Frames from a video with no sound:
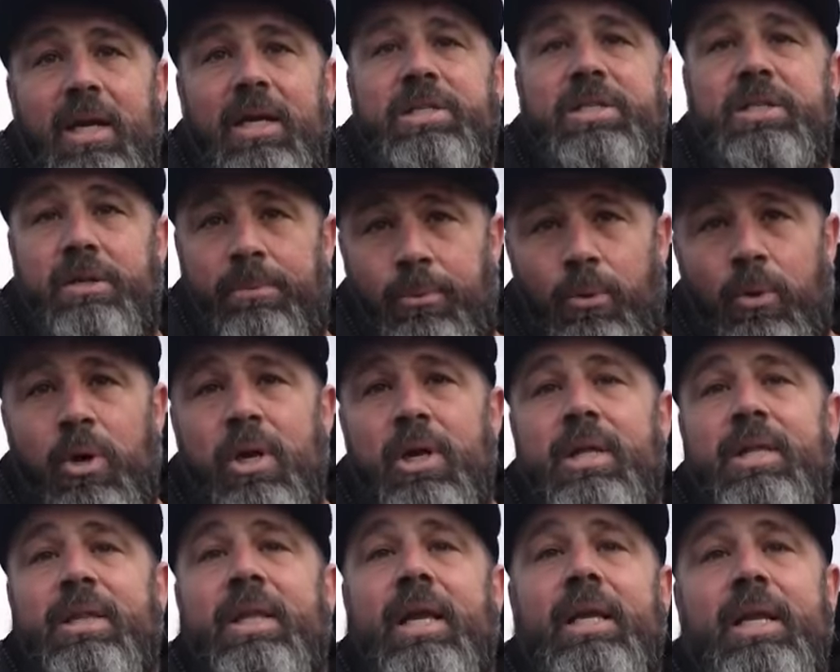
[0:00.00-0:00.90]
our
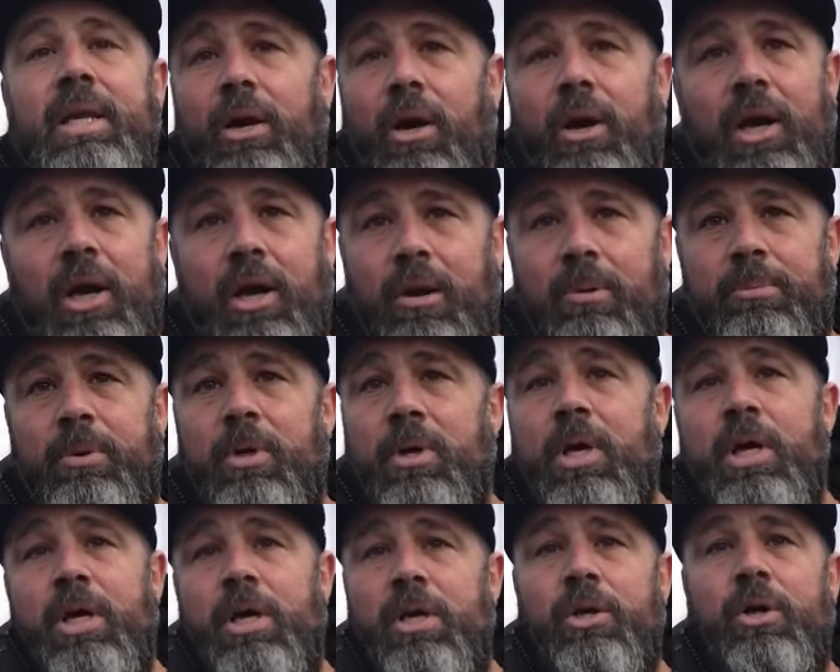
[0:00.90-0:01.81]
support, they need our help.
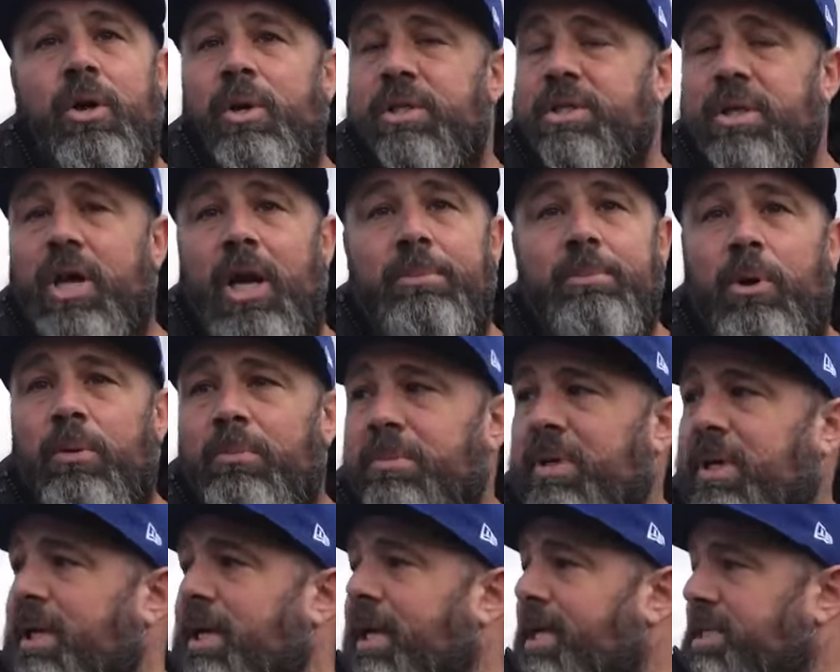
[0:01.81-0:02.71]
You know, it's not about
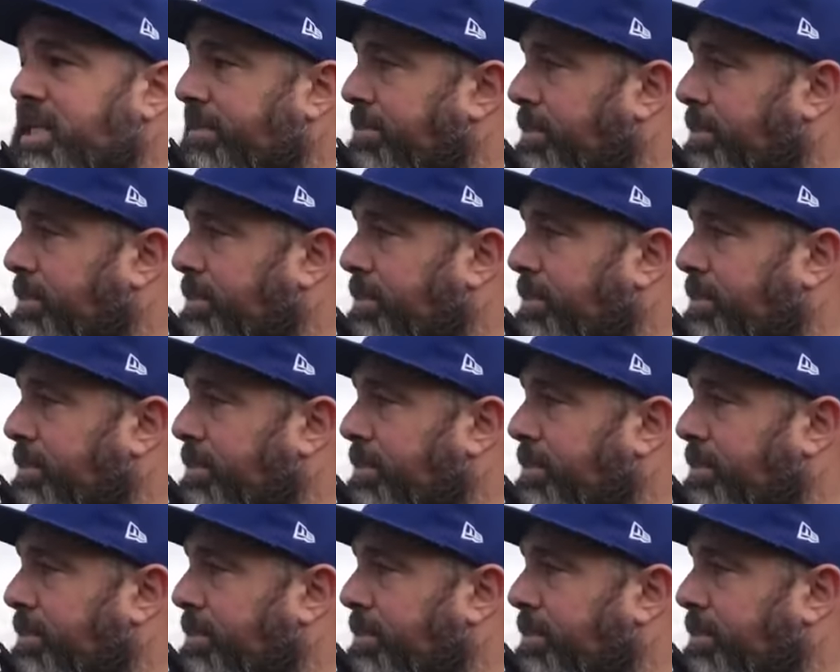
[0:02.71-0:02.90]
me, it's